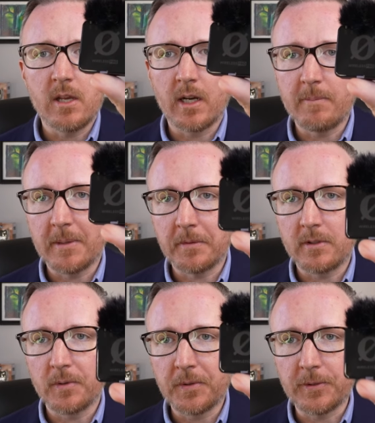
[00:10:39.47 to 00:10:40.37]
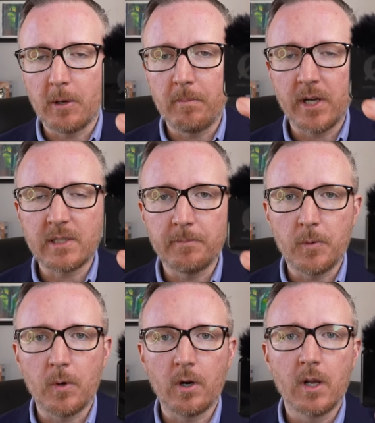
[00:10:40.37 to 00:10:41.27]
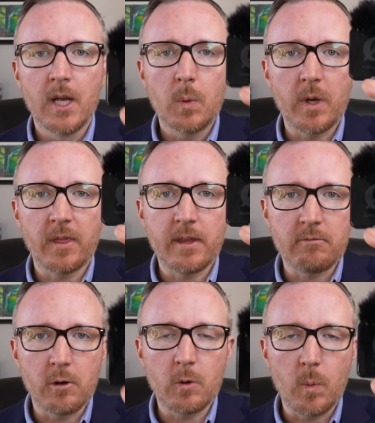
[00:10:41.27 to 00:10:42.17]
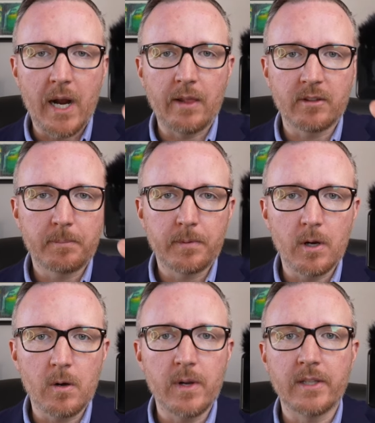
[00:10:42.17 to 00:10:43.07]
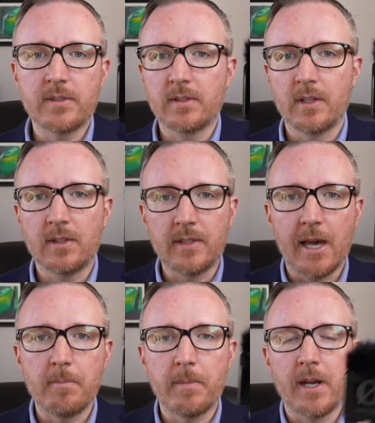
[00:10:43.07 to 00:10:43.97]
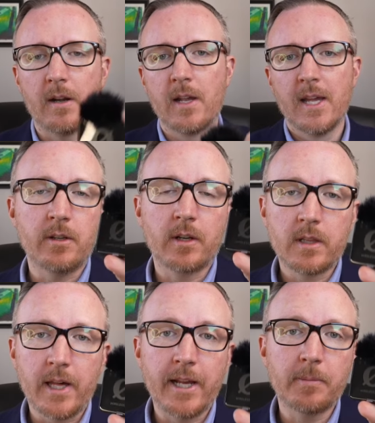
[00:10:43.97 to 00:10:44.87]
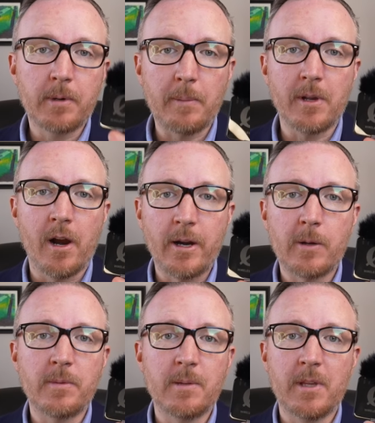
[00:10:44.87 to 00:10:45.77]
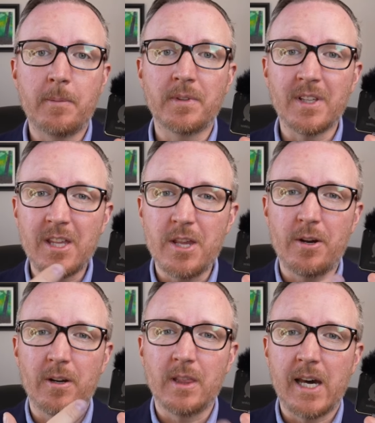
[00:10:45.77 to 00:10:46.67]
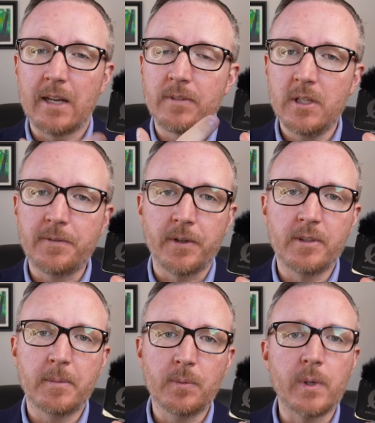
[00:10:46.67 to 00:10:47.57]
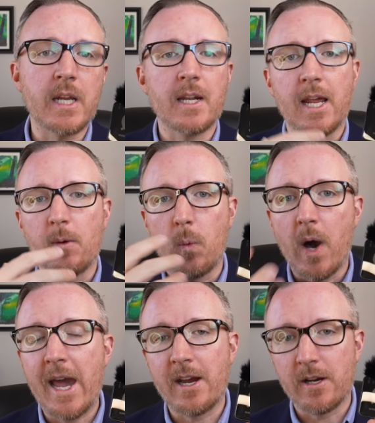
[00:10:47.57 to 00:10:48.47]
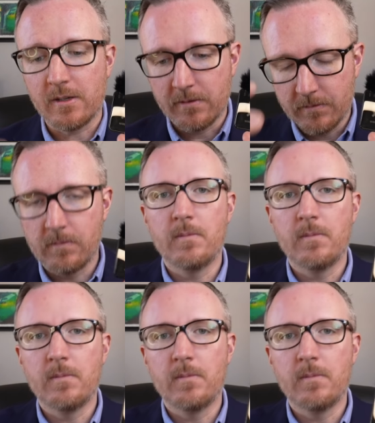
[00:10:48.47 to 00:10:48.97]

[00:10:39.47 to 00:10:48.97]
You're gonna be able to do so much more with the Rode Wireless Pro. It's just gonna sound better. Your clients probably aren't going to be able to hear a lot of difference between a wired